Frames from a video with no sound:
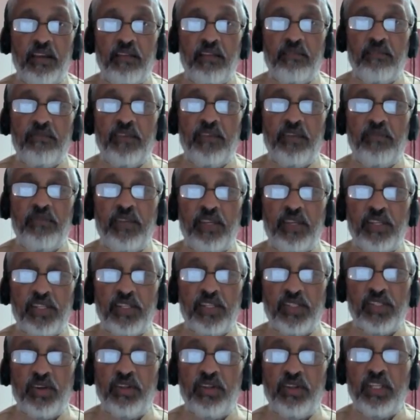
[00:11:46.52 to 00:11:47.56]
When we
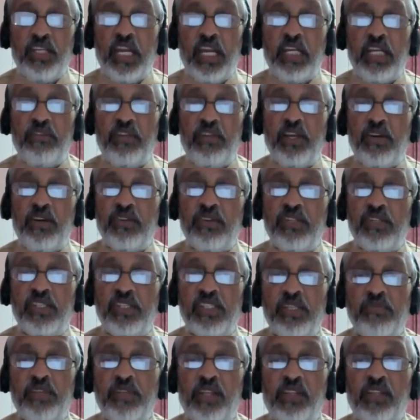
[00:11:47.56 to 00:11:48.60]
restore the native
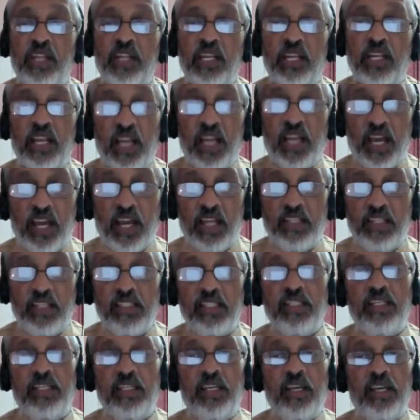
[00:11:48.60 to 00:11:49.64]
ecosystems on that land,
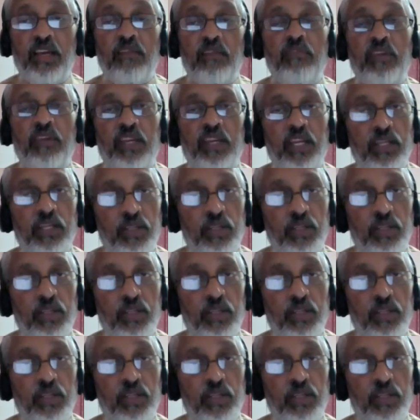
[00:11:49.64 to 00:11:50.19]
we can